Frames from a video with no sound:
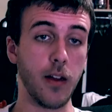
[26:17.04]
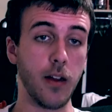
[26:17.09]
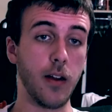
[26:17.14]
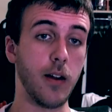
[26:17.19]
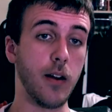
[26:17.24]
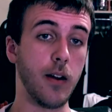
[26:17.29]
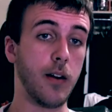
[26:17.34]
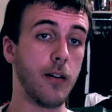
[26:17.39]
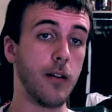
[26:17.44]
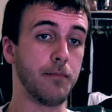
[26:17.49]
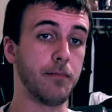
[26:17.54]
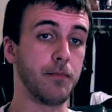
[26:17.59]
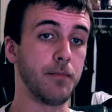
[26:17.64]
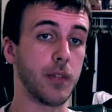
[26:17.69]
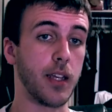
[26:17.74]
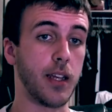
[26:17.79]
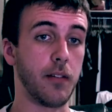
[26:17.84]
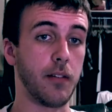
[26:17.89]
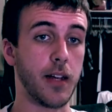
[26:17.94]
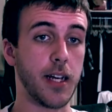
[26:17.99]

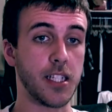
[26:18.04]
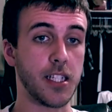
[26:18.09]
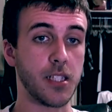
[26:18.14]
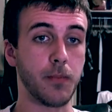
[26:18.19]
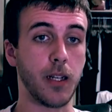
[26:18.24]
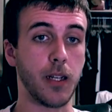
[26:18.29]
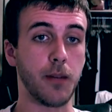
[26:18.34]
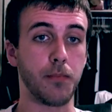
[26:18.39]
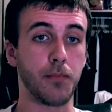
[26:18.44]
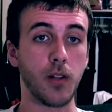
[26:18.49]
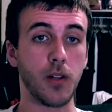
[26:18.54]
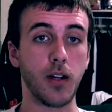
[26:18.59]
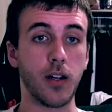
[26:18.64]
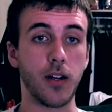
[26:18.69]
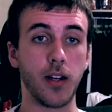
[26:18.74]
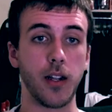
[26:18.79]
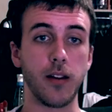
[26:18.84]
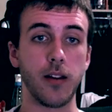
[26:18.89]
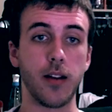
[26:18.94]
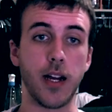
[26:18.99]
And last minute
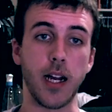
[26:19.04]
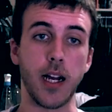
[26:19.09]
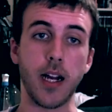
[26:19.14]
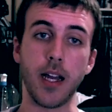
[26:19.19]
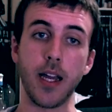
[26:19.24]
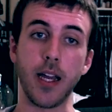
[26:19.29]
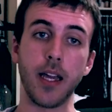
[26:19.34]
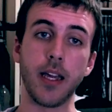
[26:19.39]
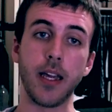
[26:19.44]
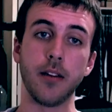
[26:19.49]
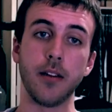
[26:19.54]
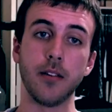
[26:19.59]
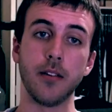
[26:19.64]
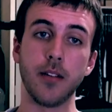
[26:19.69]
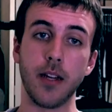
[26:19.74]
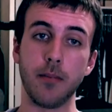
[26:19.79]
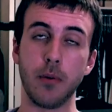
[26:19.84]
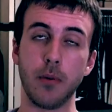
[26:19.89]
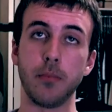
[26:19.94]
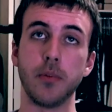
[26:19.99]
plug, I
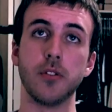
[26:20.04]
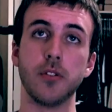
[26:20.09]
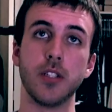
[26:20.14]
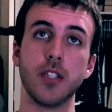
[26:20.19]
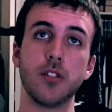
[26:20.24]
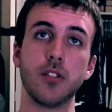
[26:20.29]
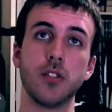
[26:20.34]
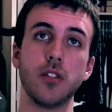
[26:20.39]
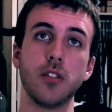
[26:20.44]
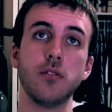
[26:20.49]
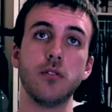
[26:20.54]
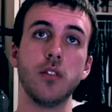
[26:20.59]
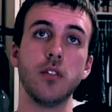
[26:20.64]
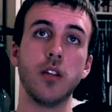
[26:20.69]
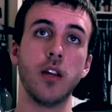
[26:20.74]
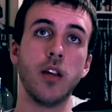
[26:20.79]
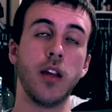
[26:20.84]
am a musician,